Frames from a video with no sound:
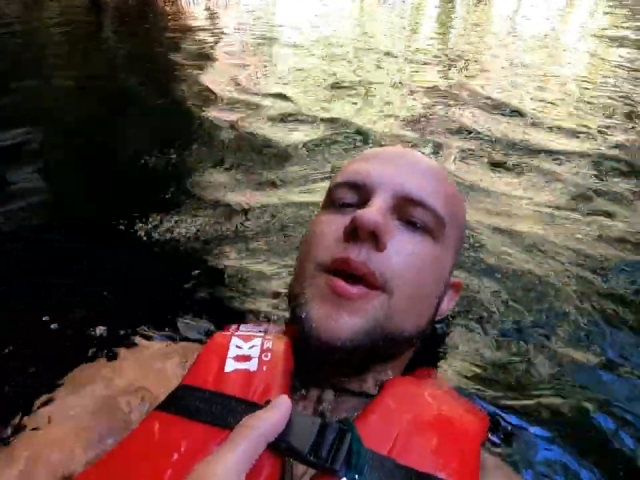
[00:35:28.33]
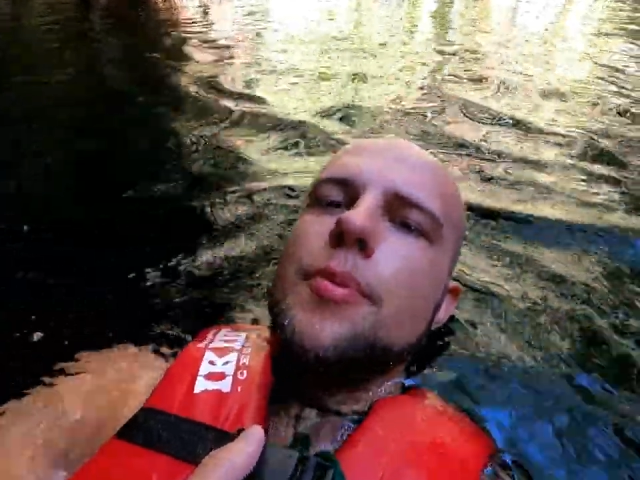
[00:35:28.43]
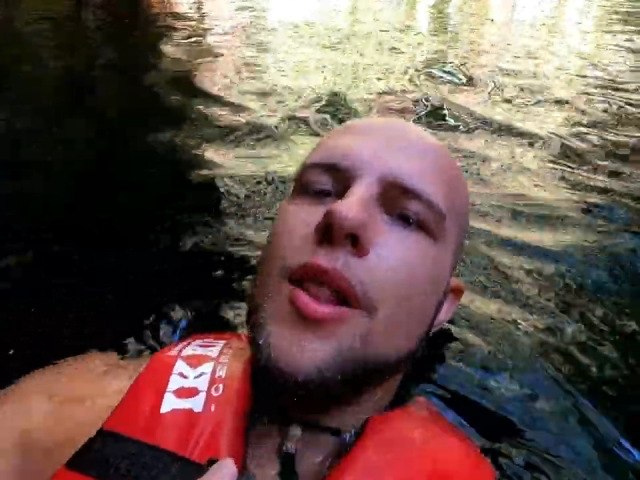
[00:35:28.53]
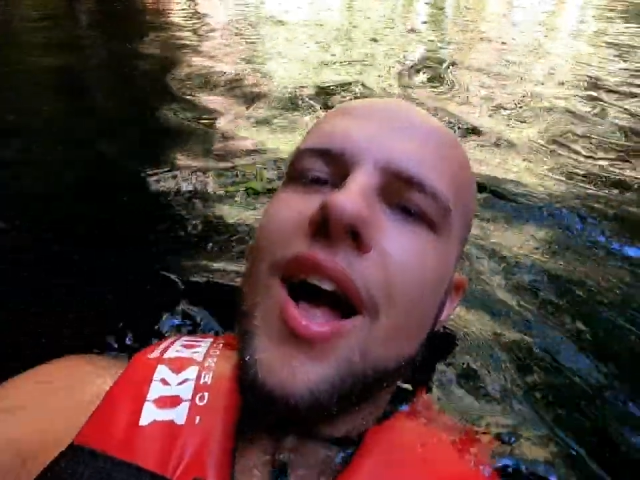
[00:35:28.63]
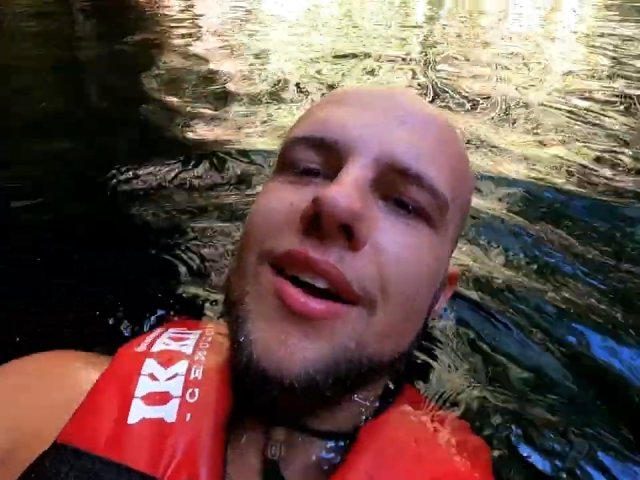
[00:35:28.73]

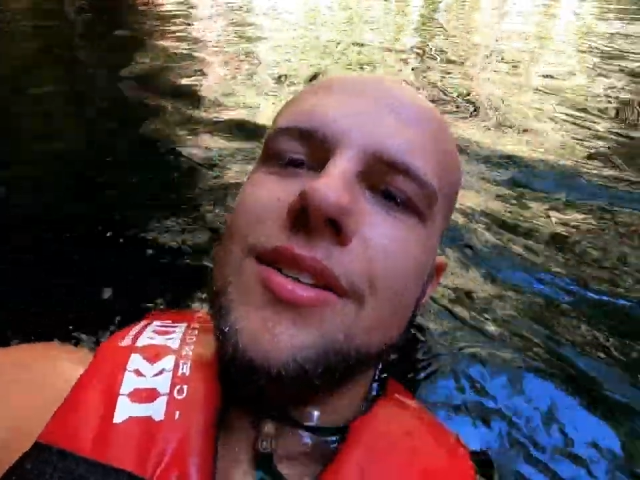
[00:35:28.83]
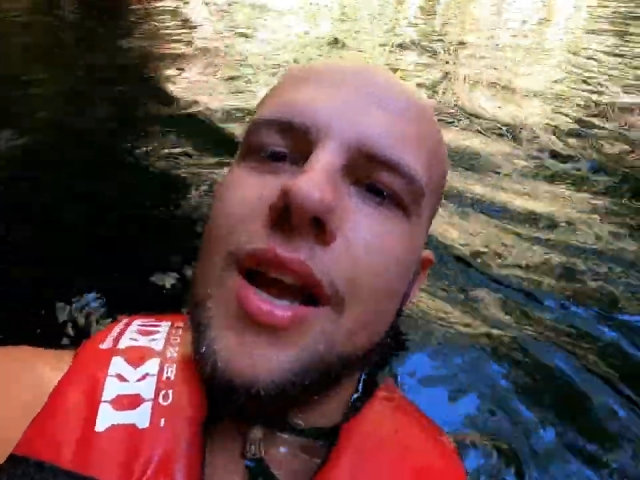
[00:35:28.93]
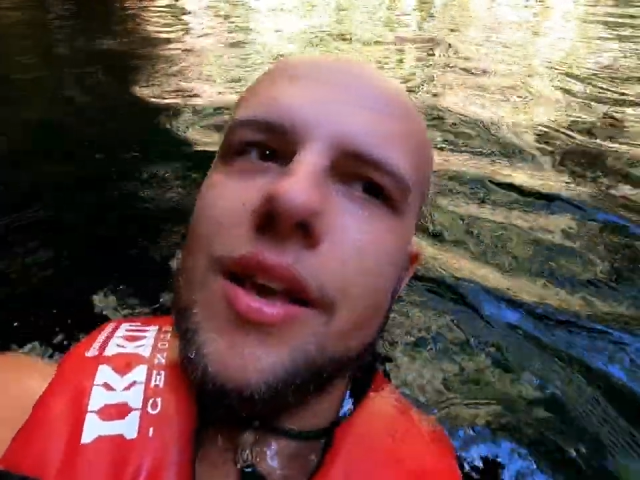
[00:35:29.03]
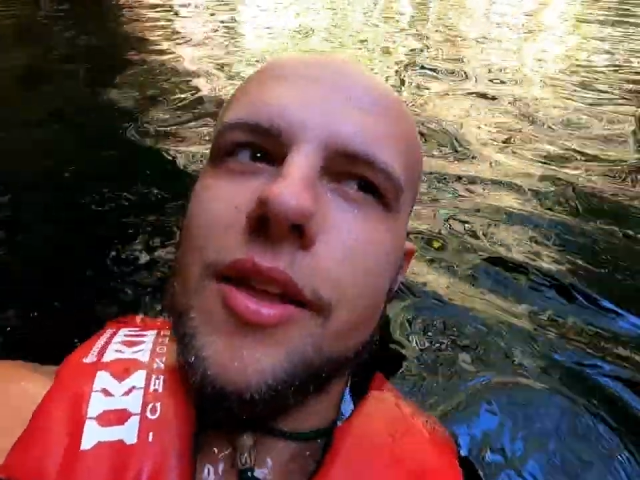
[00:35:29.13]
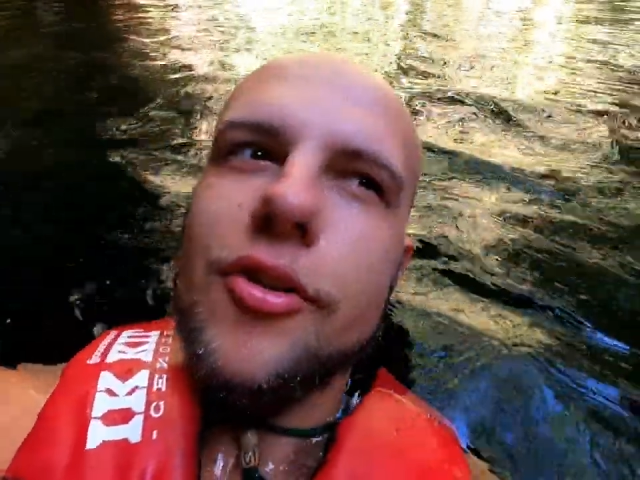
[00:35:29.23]
People act
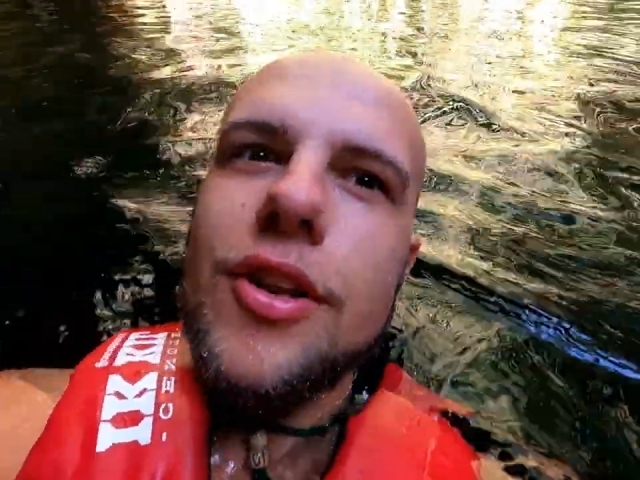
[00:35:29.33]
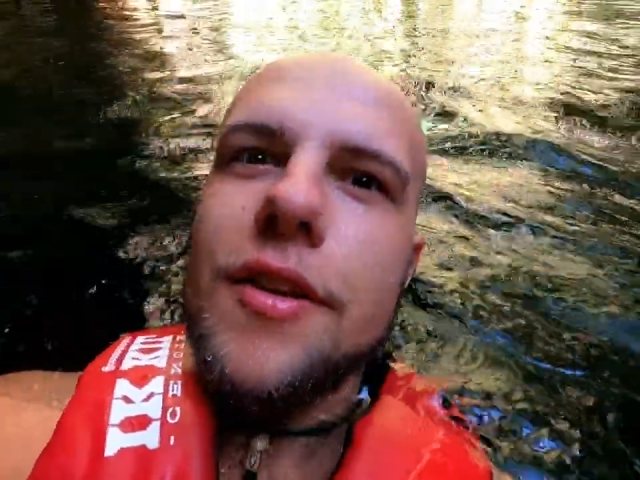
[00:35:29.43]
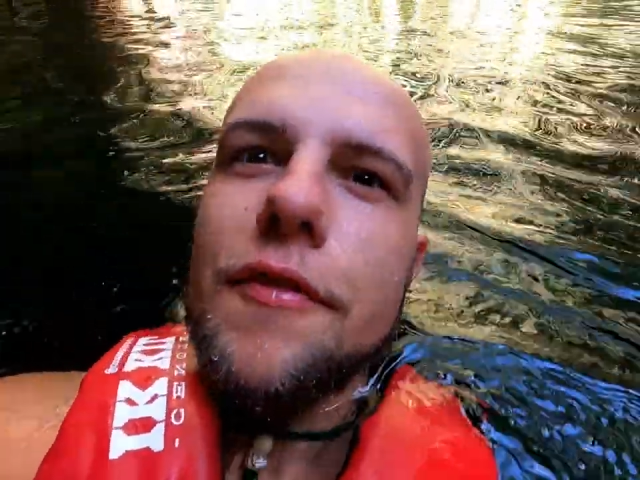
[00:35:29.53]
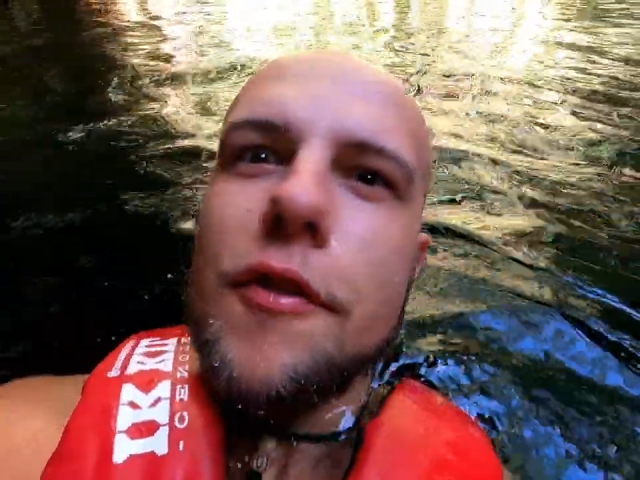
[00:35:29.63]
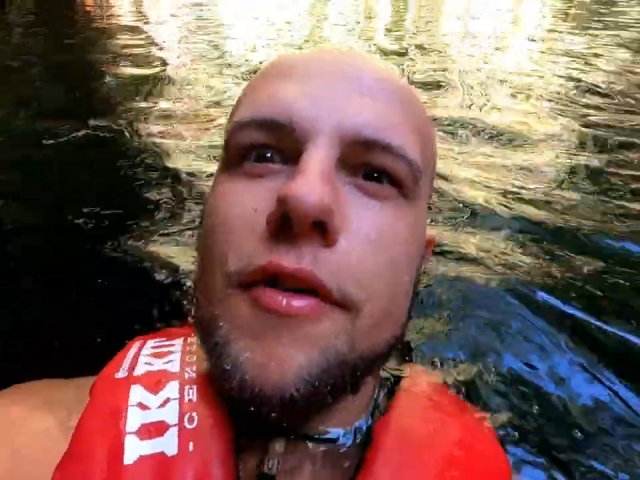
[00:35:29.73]
like they're
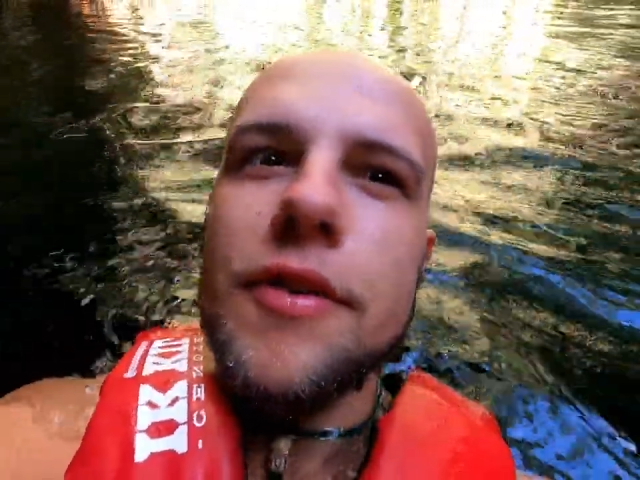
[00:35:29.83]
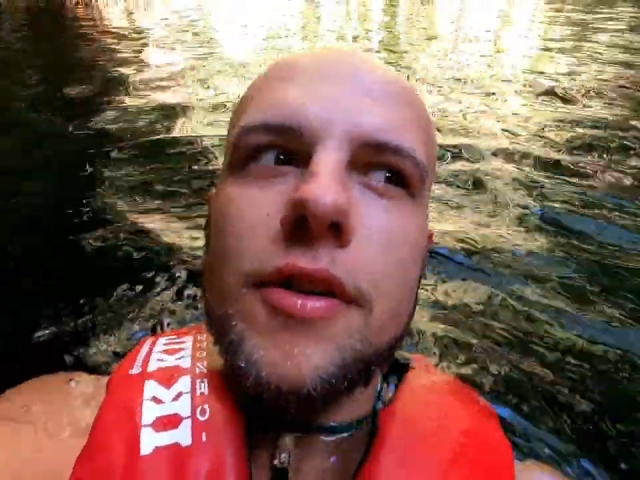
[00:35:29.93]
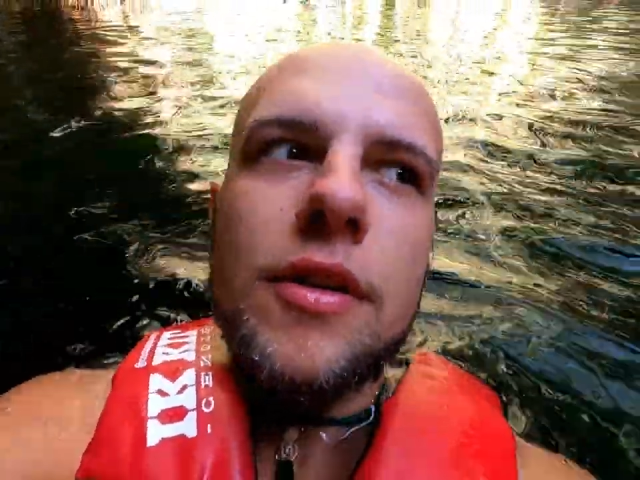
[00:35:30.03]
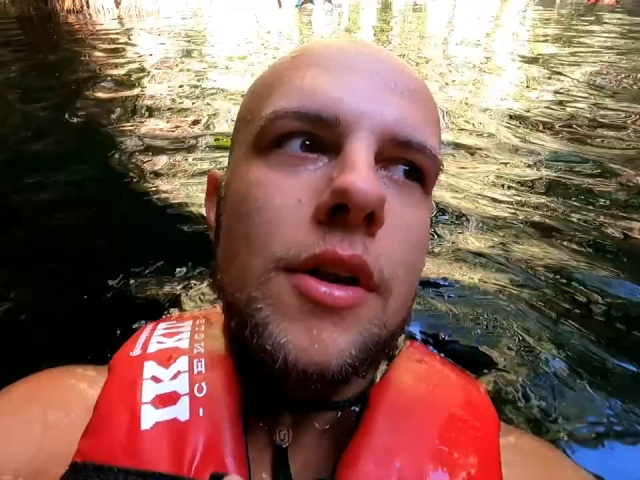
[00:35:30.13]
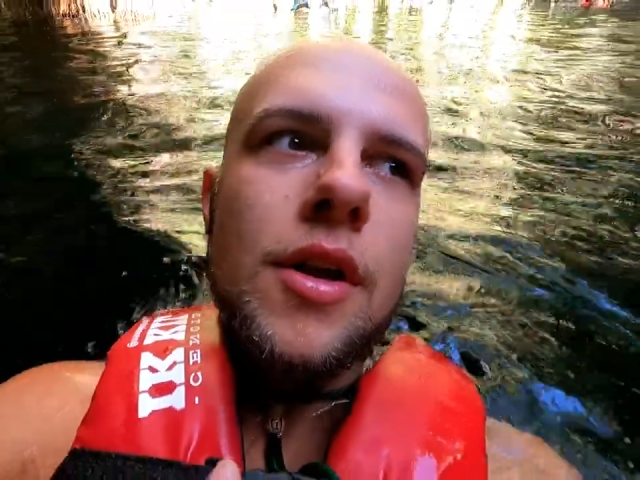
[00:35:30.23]
gonna live
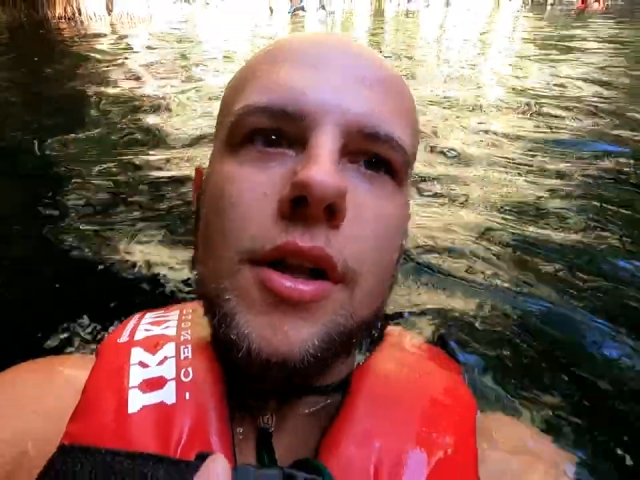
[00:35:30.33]
forever.